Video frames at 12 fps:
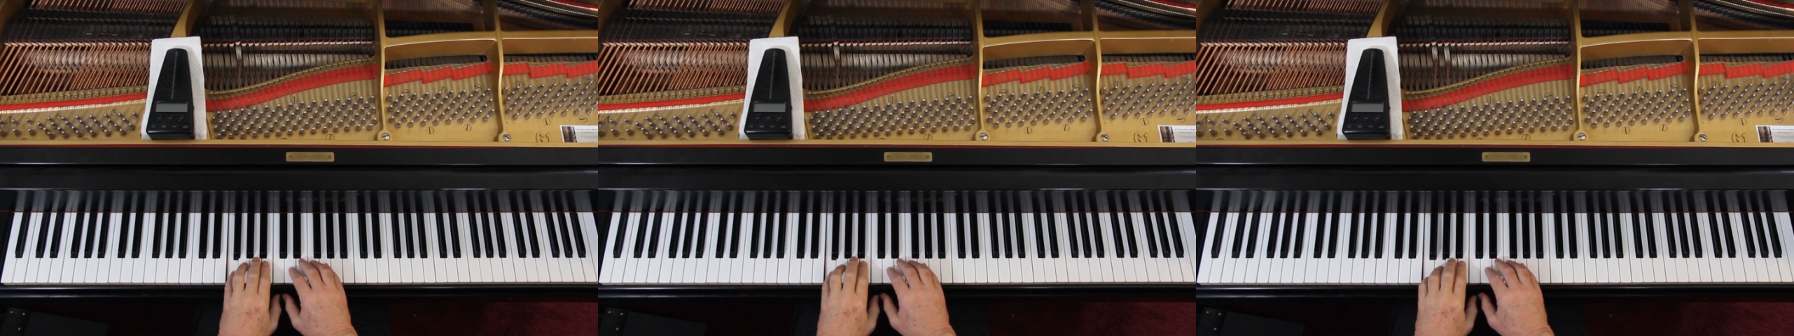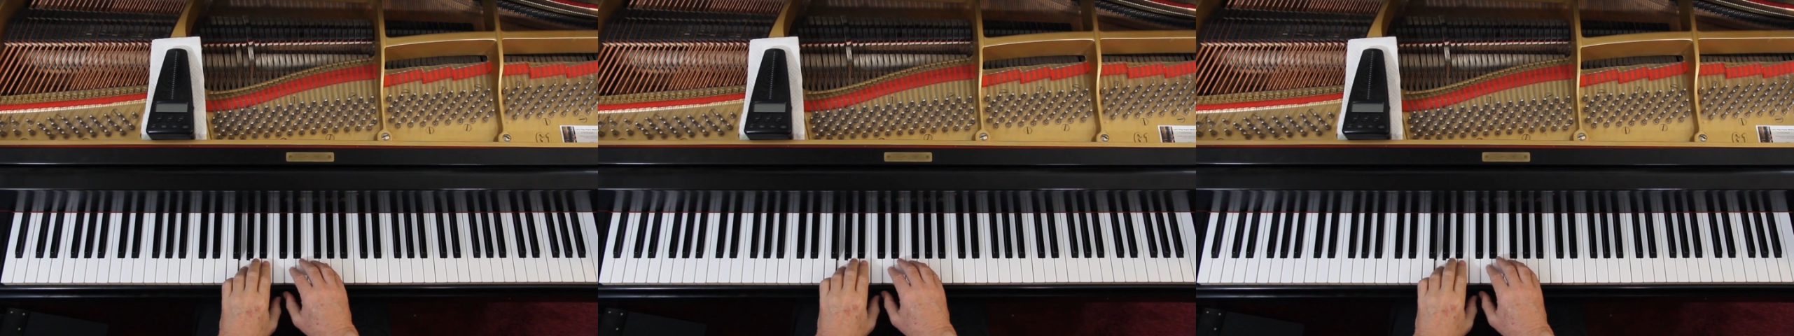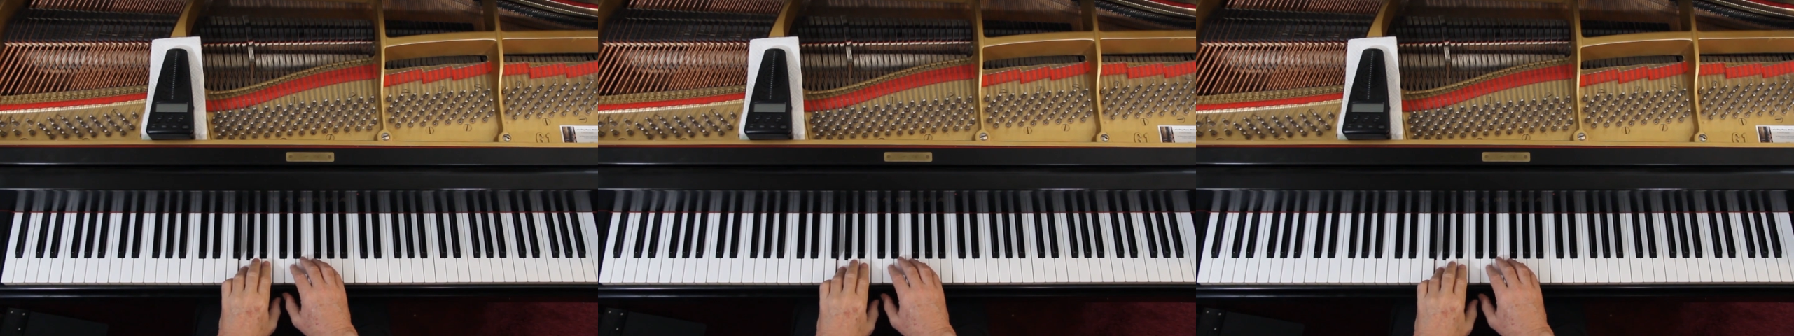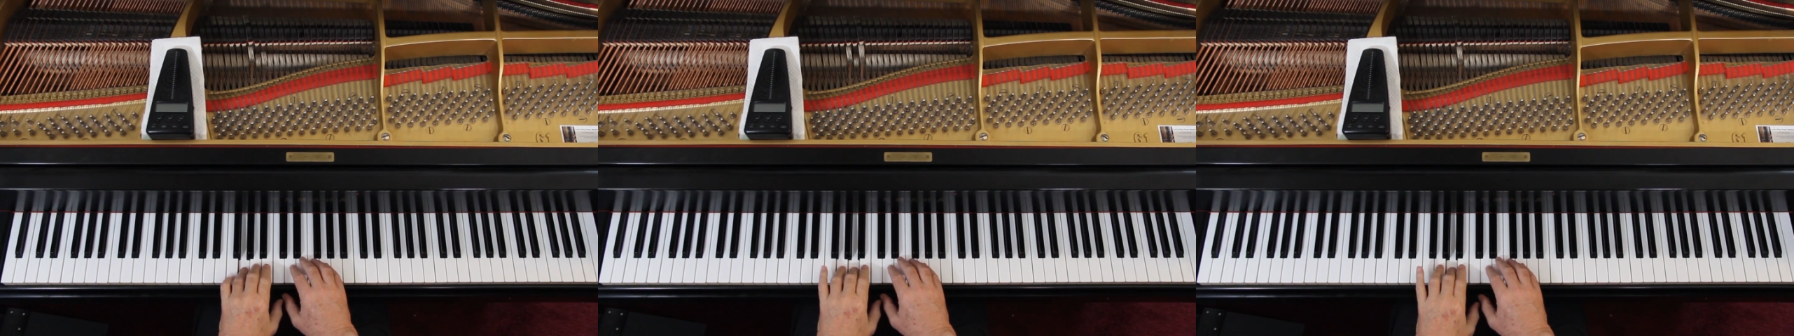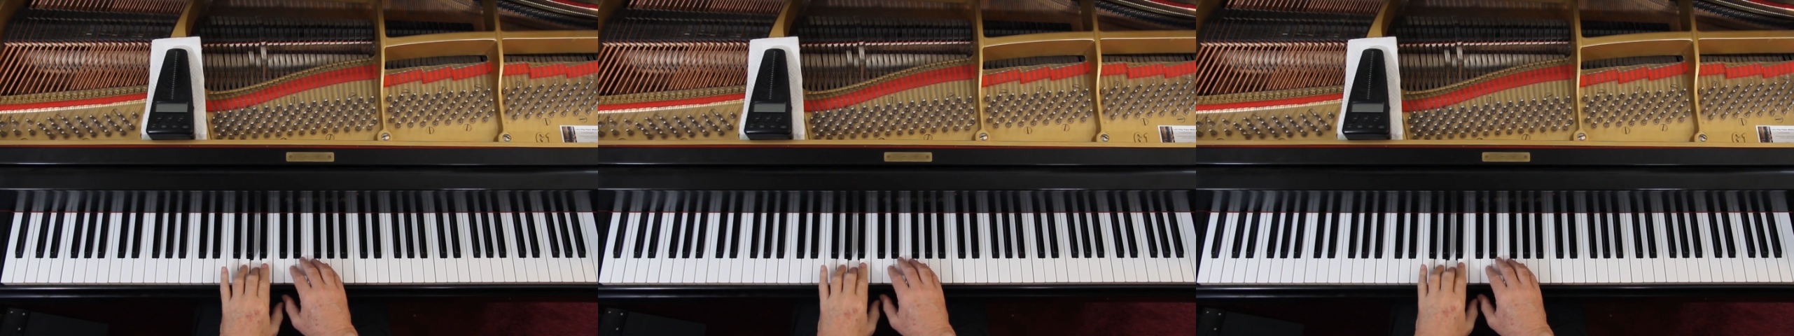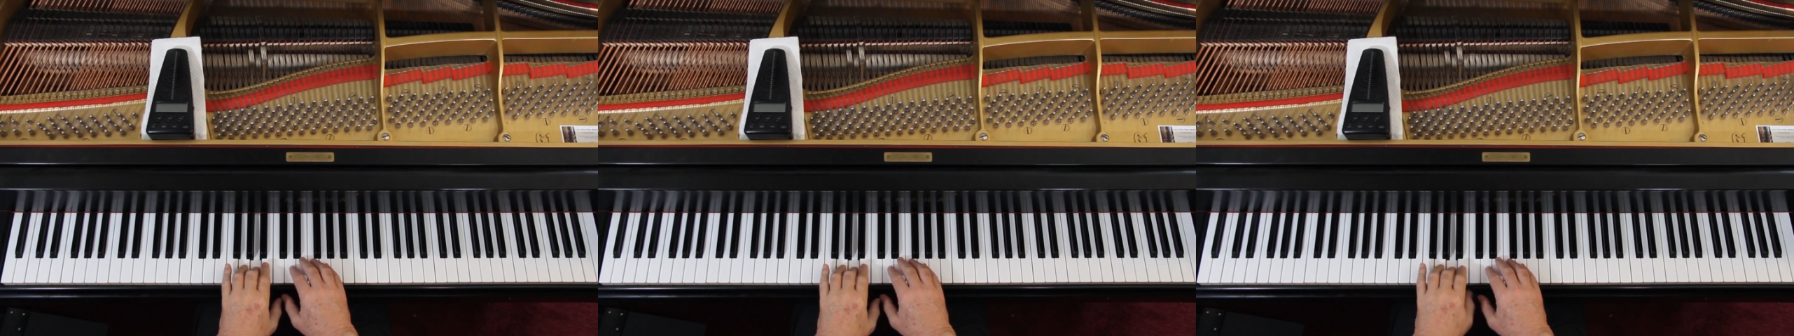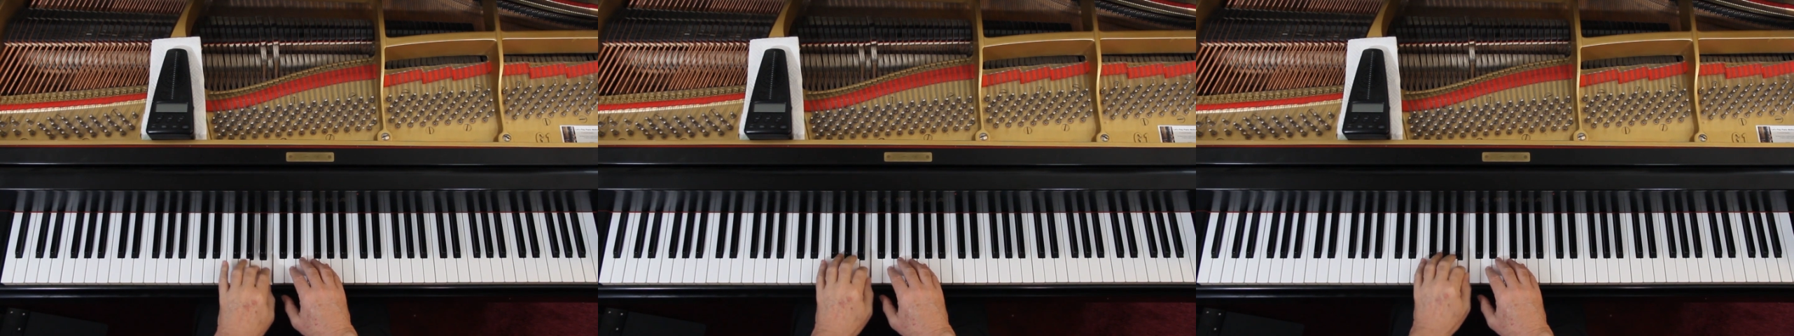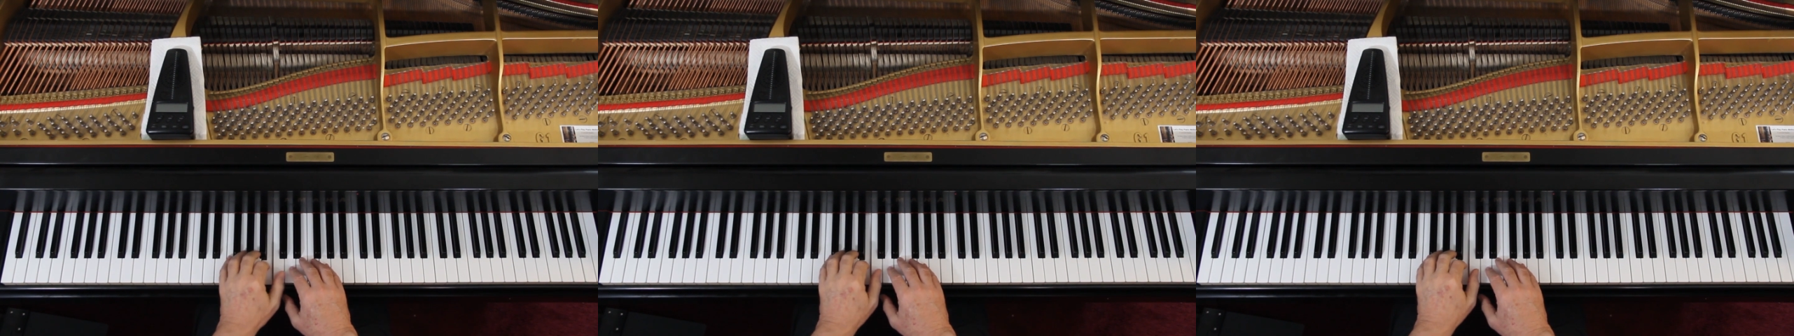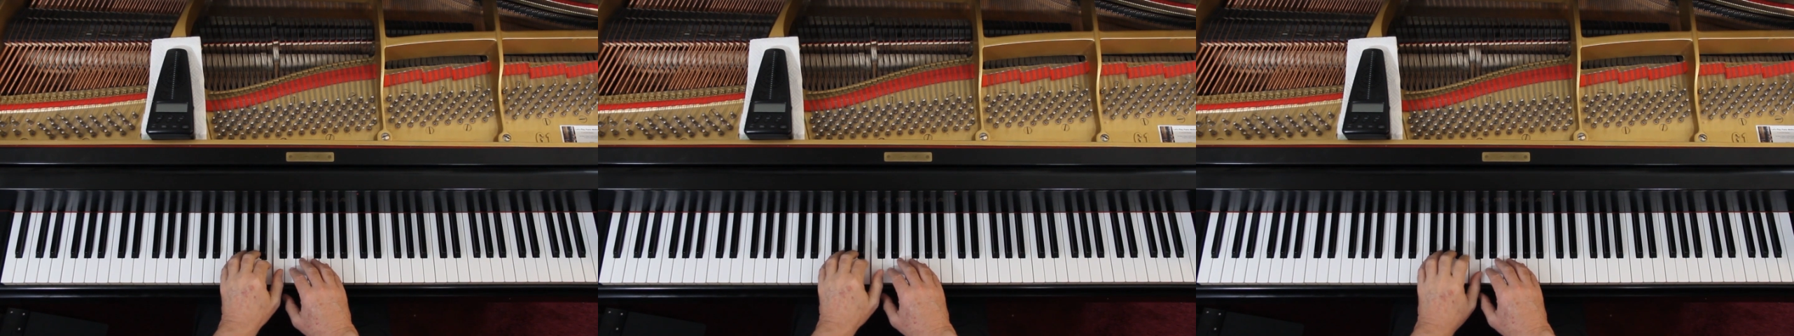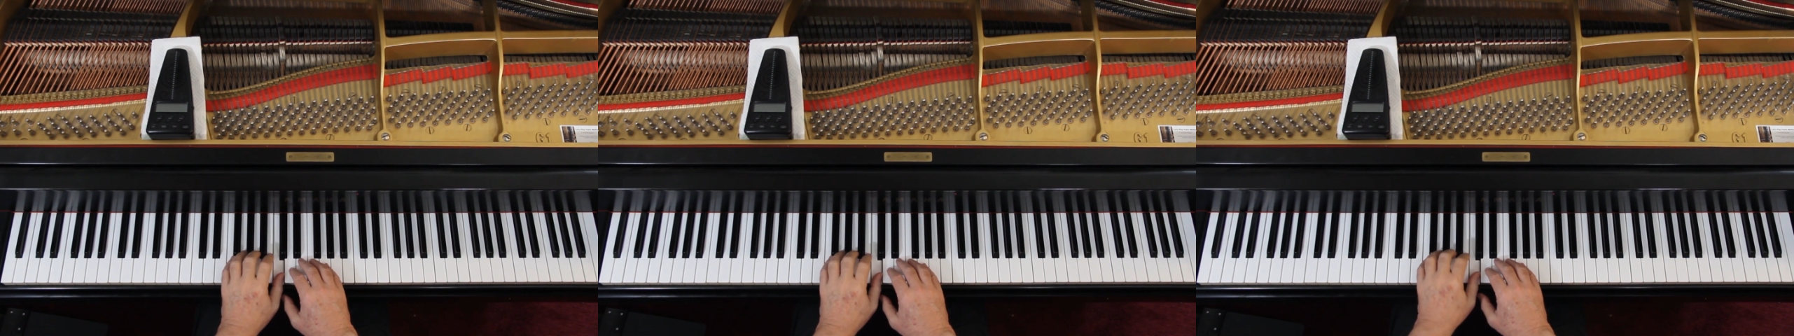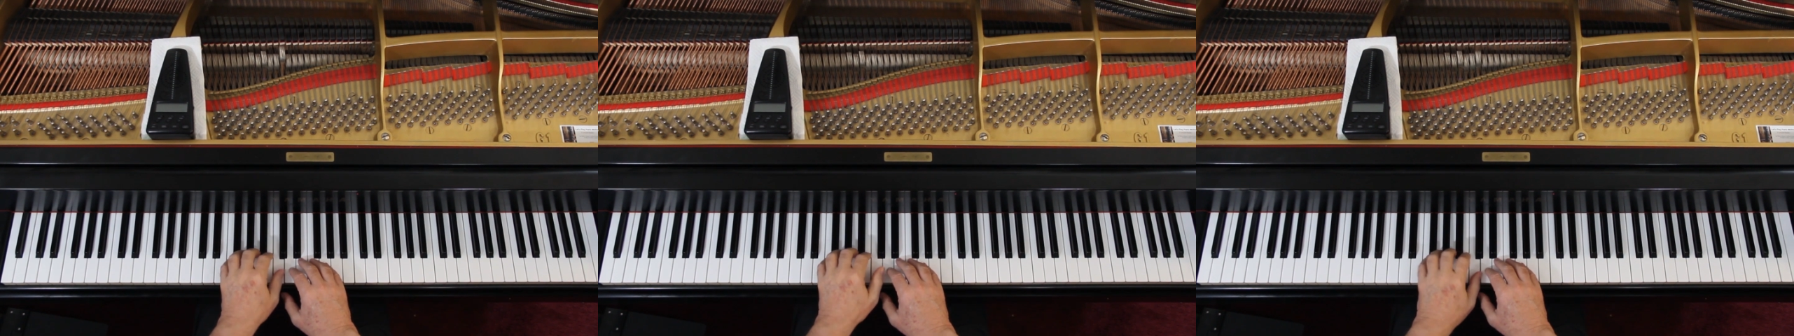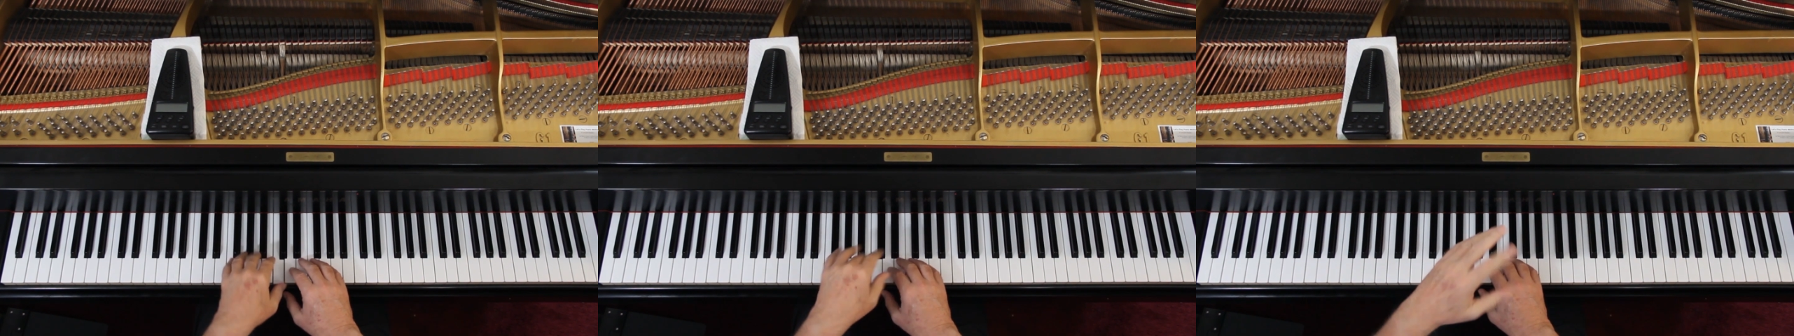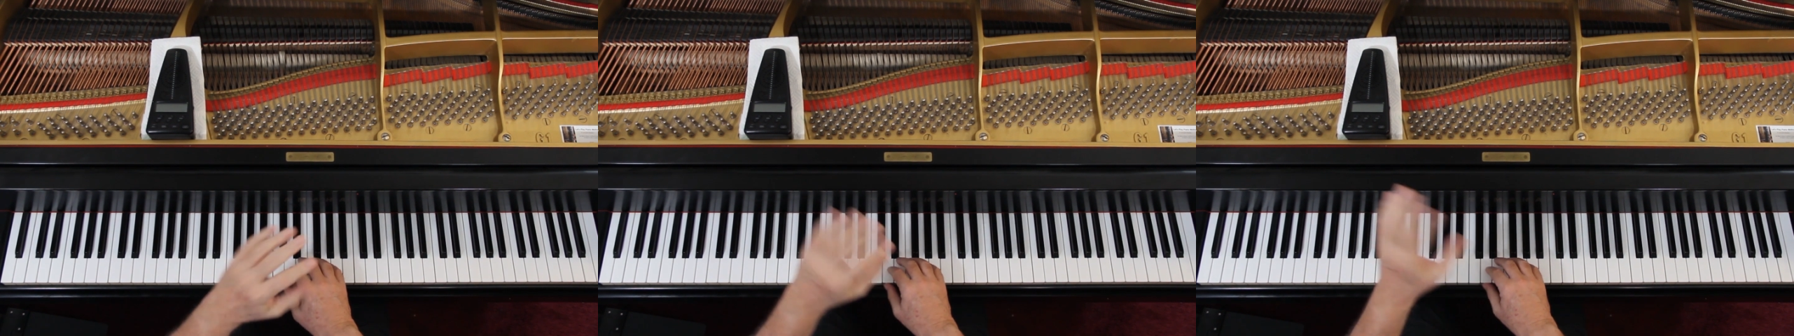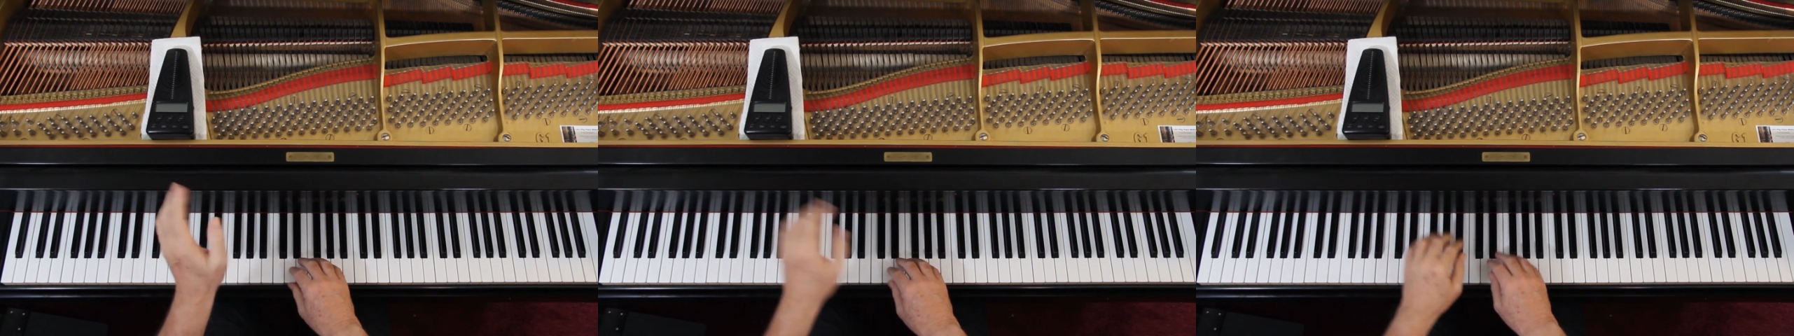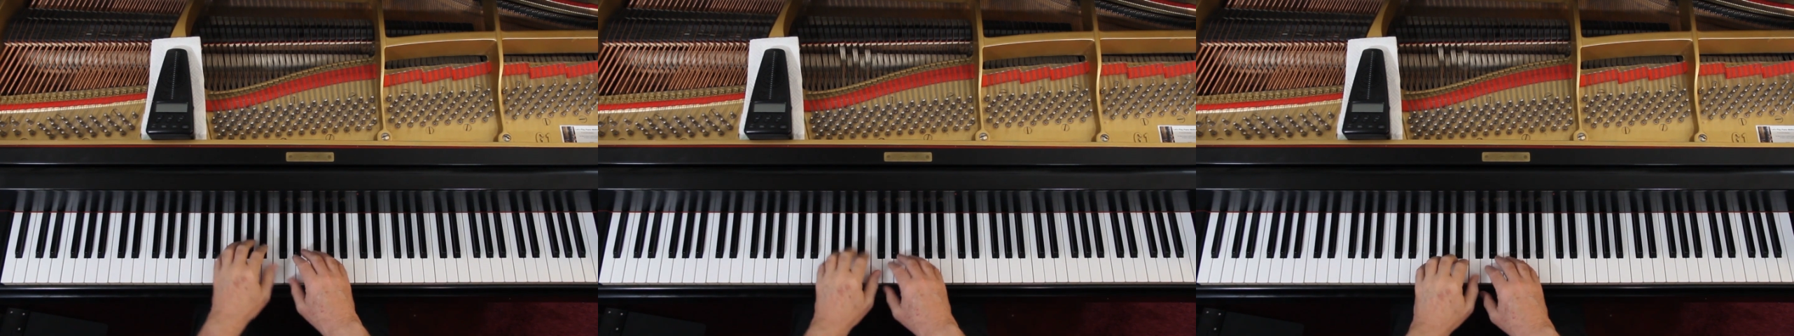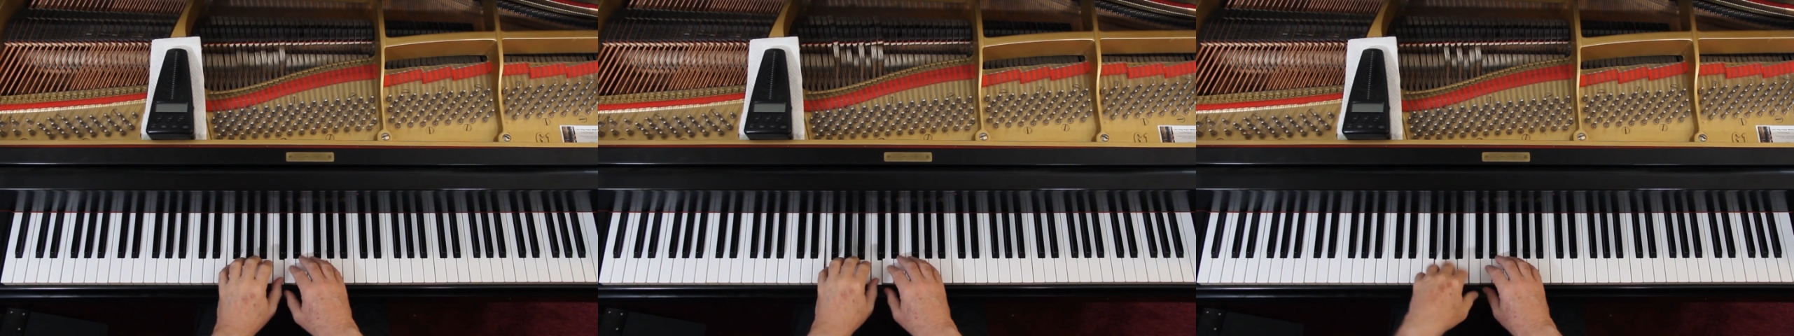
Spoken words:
No face is visible, so there are no lips to read.